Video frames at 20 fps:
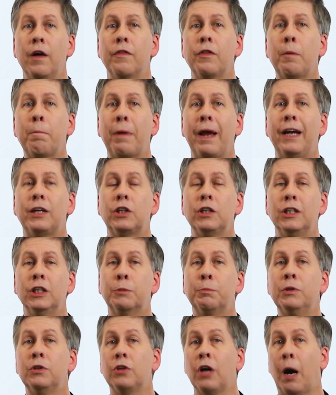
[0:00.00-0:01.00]
the patient
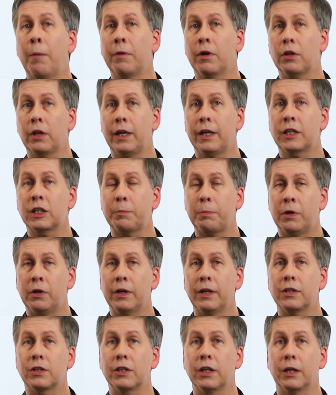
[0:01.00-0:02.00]
is predominantly
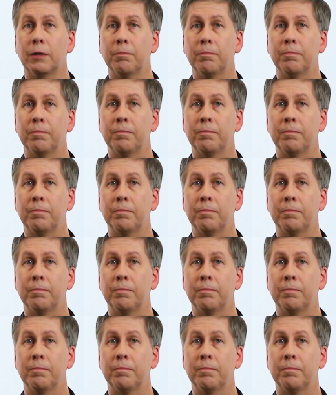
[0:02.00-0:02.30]
experiencing.